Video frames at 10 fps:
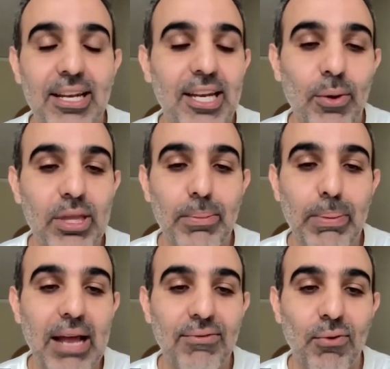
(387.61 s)
no other
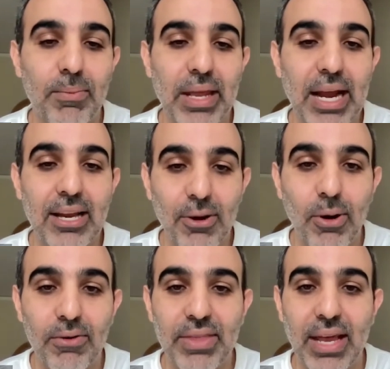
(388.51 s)
platform that I
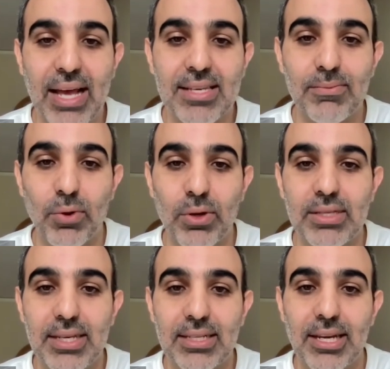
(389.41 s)
know of that has more than
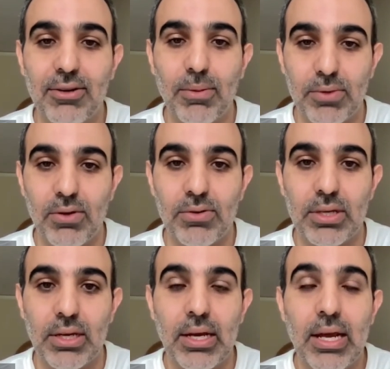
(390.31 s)
60 cryptos.
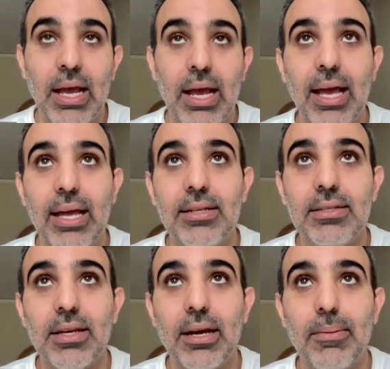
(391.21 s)
And